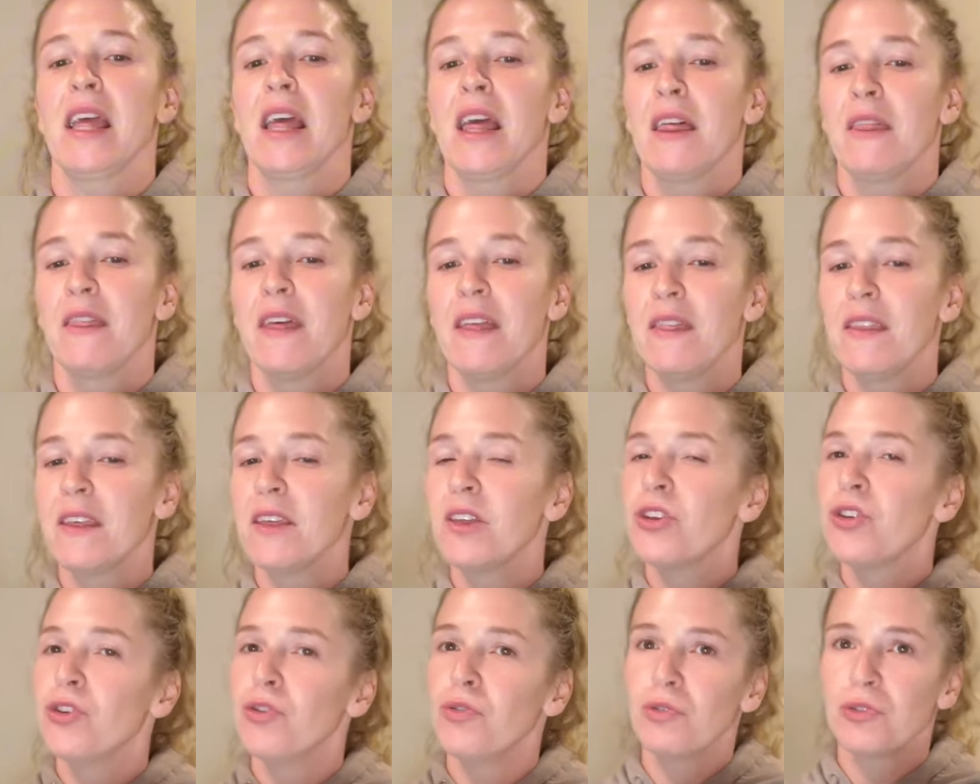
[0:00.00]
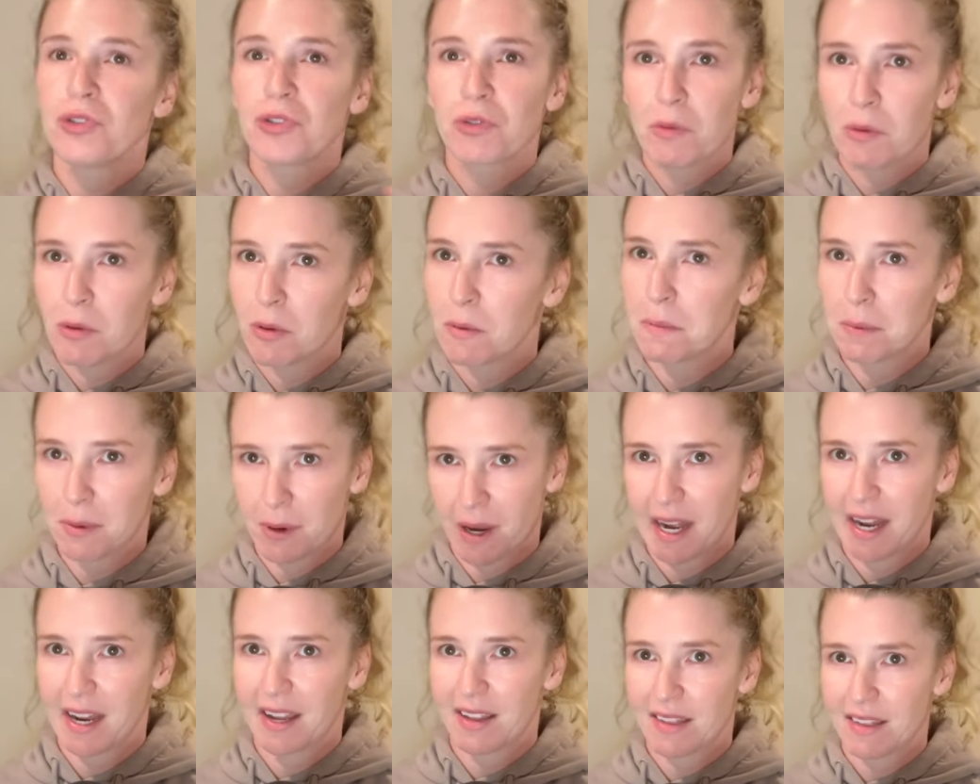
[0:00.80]
than the usual
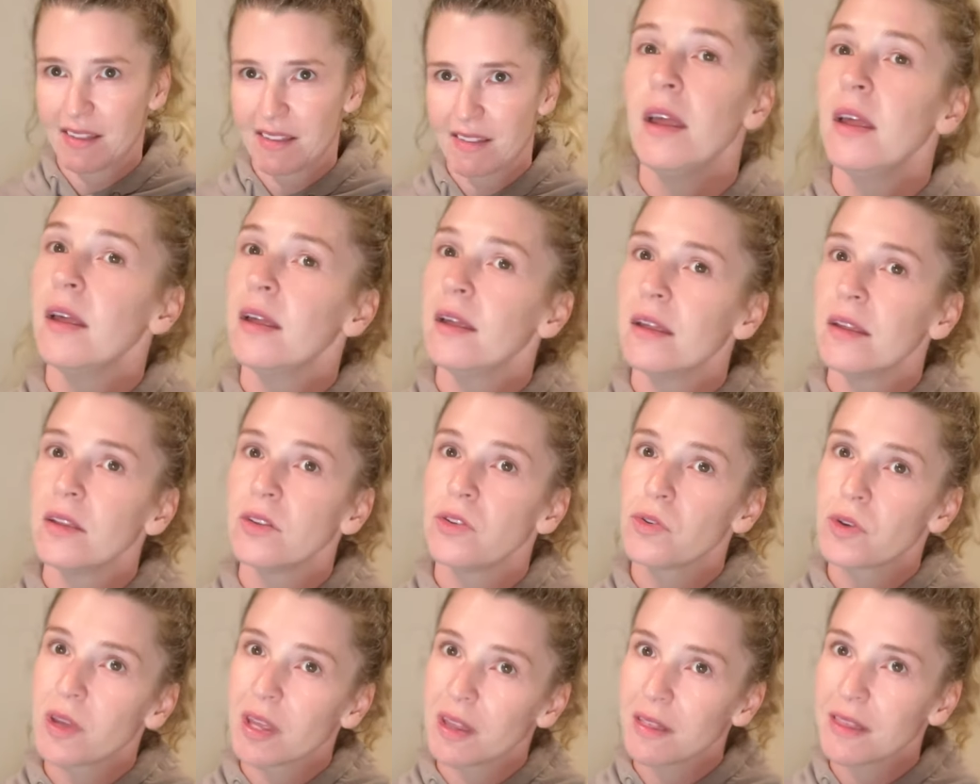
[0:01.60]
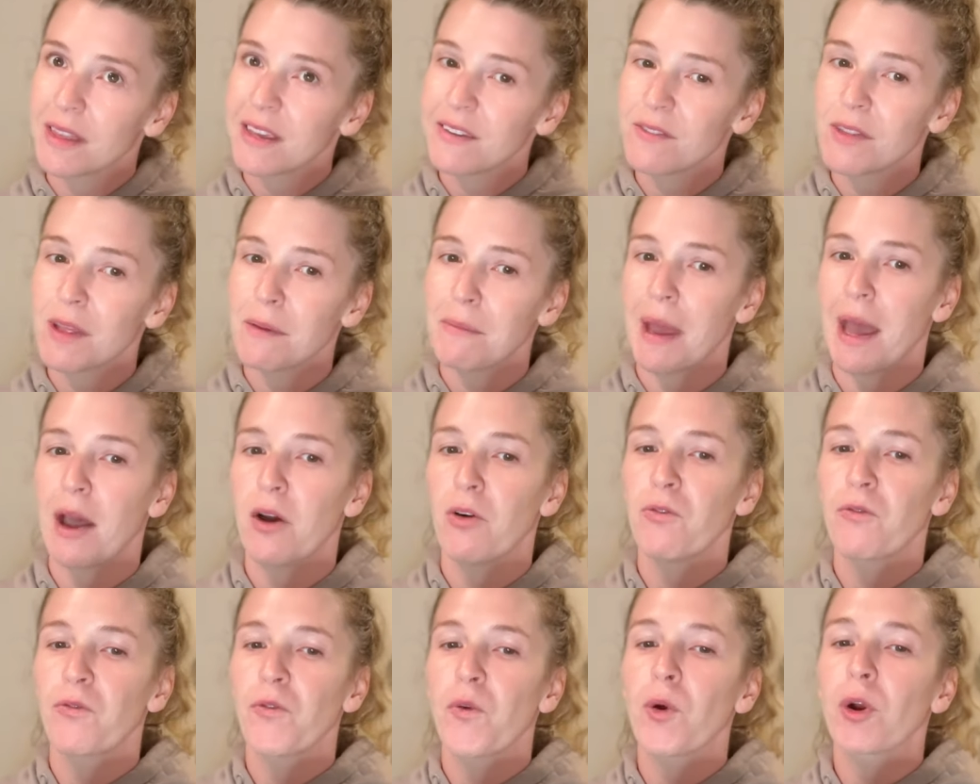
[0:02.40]
brands. You can leave them
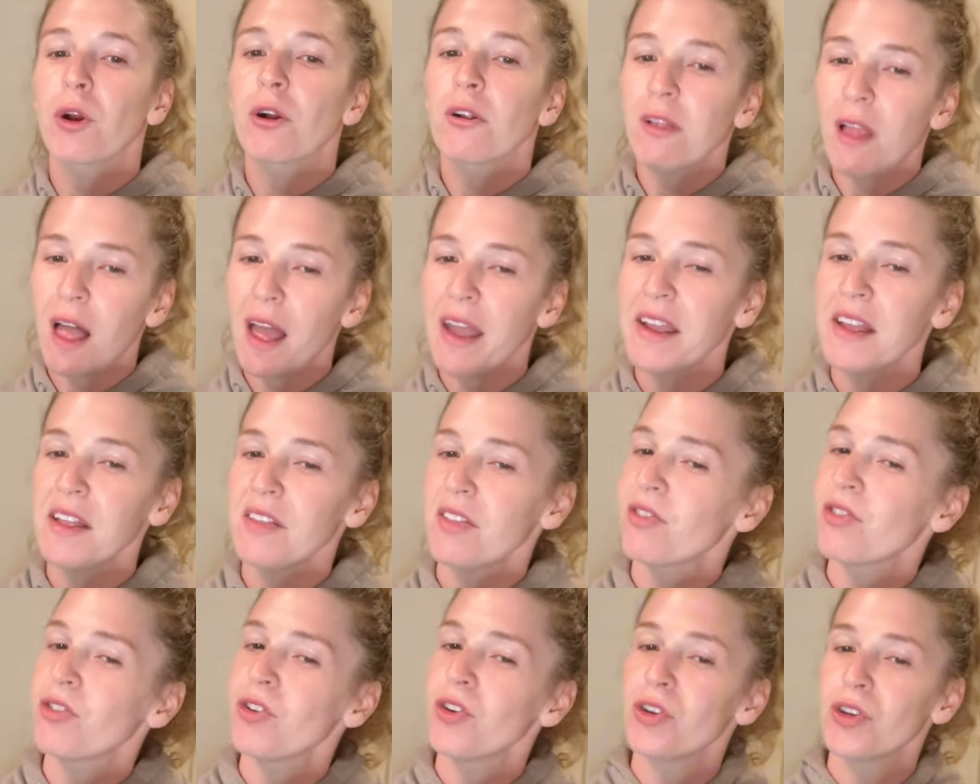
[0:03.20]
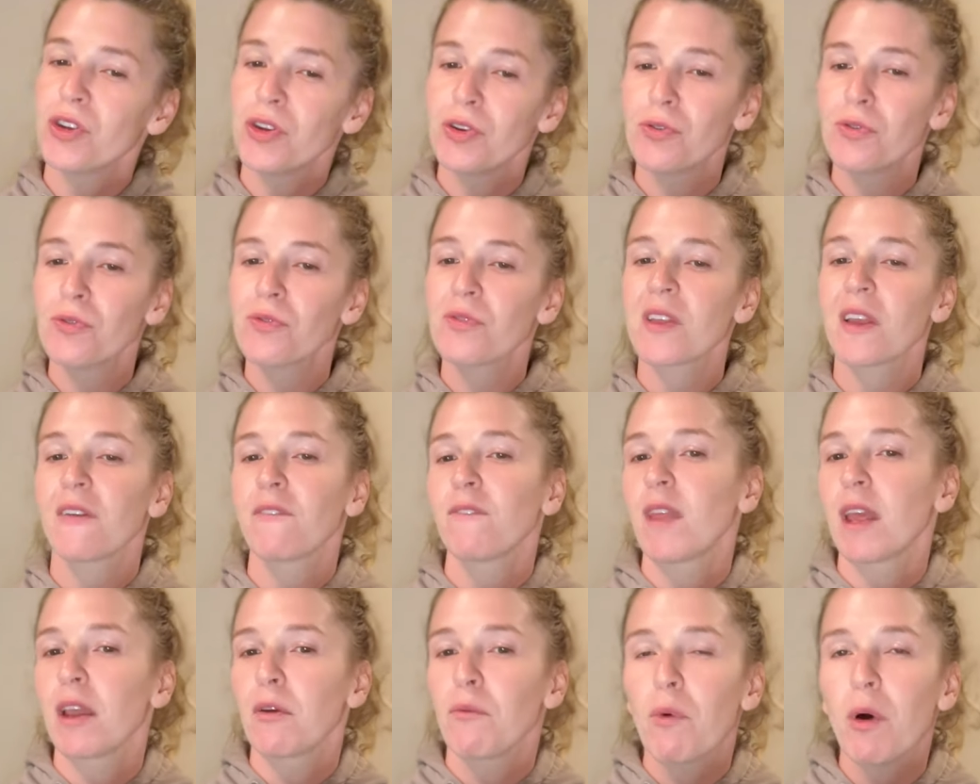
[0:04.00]
out for clients to use if
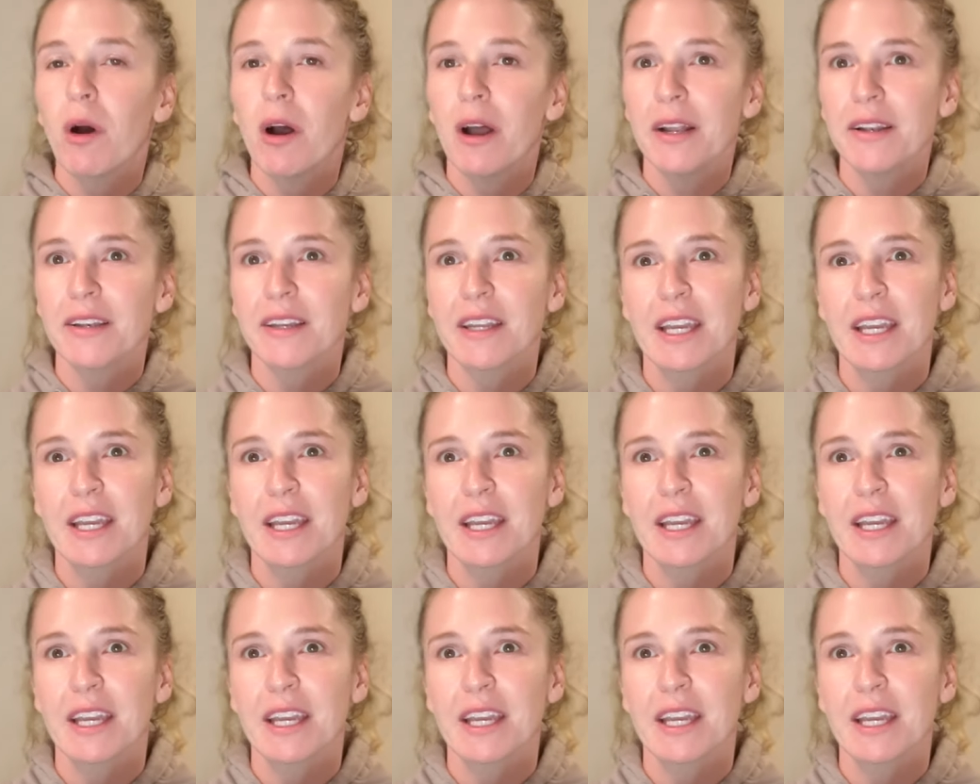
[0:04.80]
they want,